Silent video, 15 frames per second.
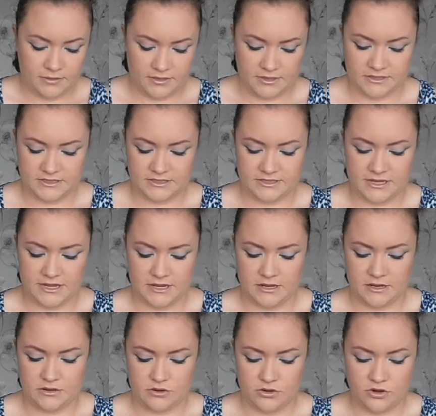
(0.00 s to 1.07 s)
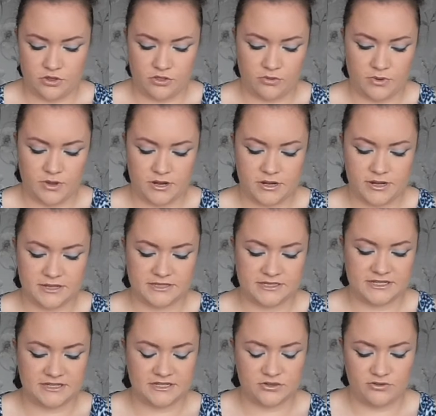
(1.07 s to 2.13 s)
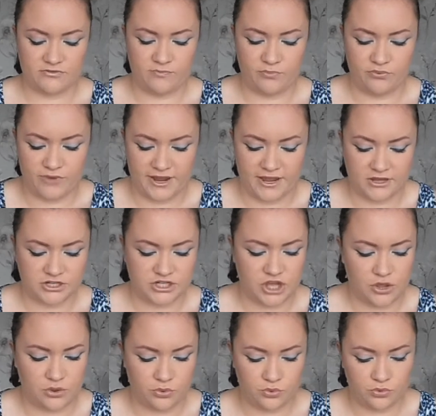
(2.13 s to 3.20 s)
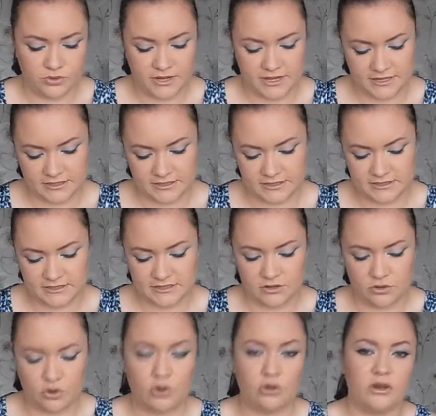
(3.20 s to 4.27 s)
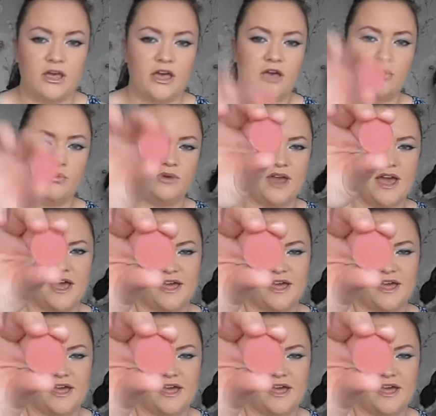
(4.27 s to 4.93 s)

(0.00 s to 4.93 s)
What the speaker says: This is another one. It's a sort of brick tone. It's colour 09.